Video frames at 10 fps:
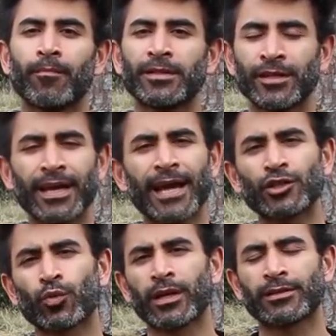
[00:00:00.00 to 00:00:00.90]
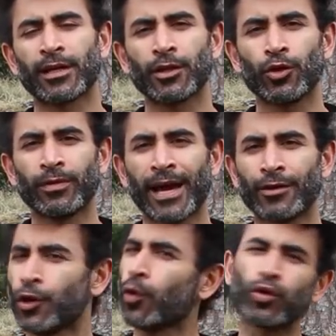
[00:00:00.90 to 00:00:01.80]
But today I just want to tell you
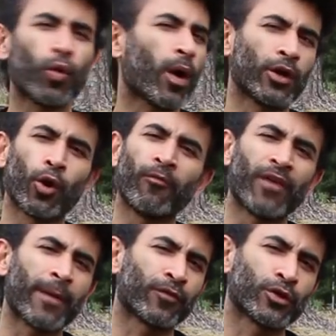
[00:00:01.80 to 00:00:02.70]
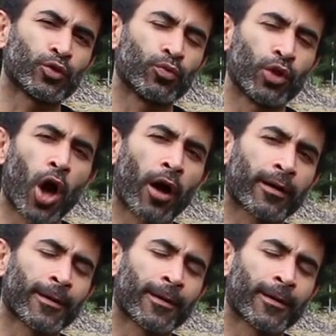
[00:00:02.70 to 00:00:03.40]
that don't go on NoFap for too long.